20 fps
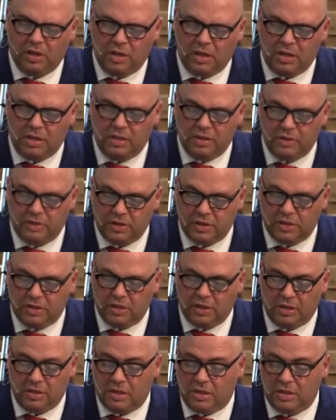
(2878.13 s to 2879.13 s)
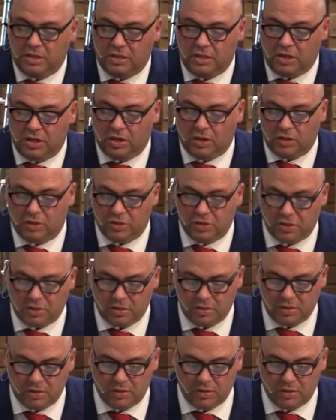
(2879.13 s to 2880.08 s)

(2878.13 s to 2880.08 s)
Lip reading: in these years.